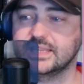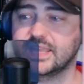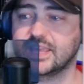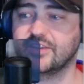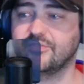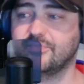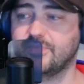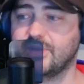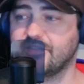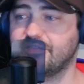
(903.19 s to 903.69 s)

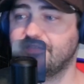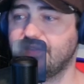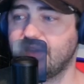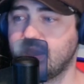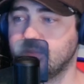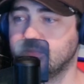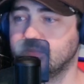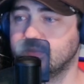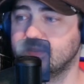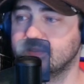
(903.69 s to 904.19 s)
give my
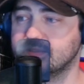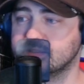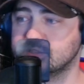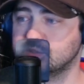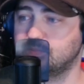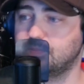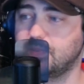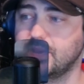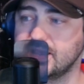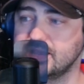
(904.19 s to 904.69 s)
family the
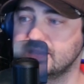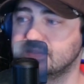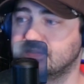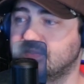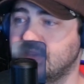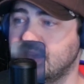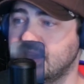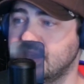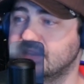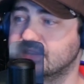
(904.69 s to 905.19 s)
space
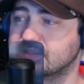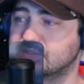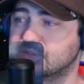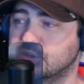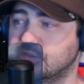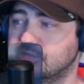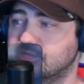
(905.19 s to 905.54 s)
they deserve